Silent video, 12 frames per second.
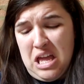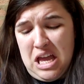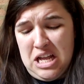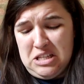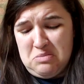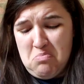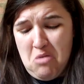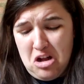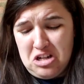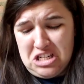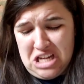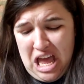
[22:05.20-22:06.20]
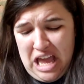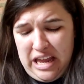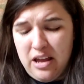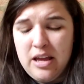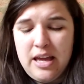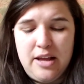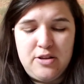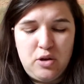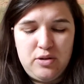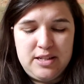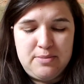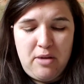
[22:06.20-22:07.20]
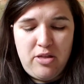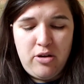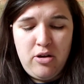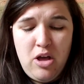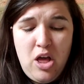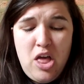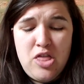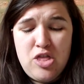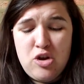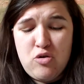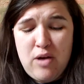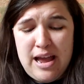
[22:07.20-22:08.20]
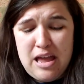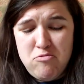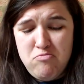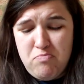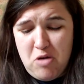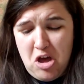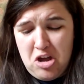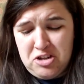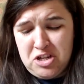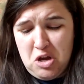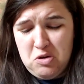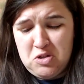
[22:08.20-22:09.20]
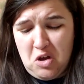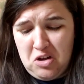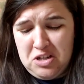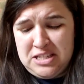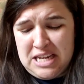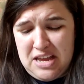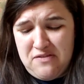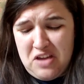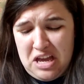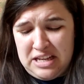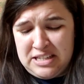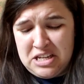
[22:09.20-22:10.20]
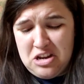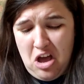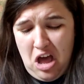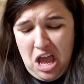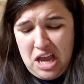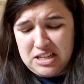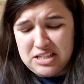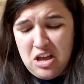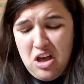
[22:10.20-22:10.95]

"It's Monday," he told his mother. "The Great Umberto's on TV tonight.